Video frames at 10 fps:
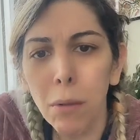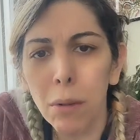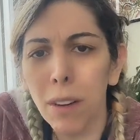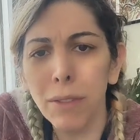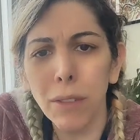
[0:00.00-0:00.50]

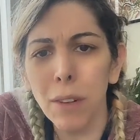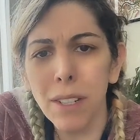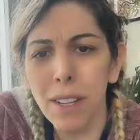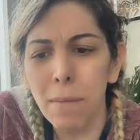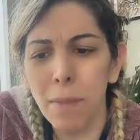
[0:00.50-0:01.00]
No,
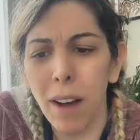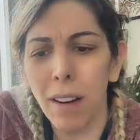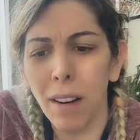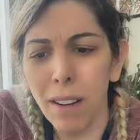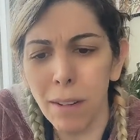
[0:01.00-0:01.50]
of course
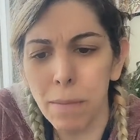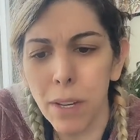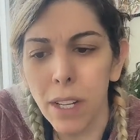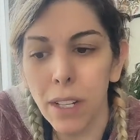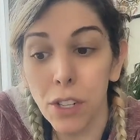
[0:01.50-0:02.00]
I'm not
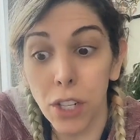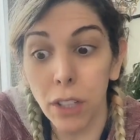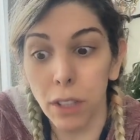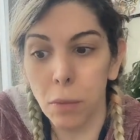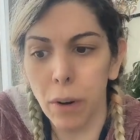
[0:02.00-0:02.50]
armed.
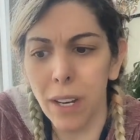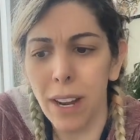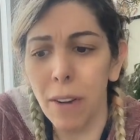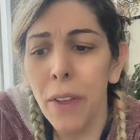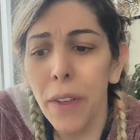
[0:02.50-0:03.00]
She looked
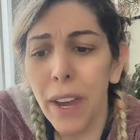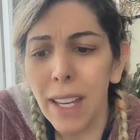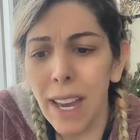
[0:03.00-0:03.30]
worried now.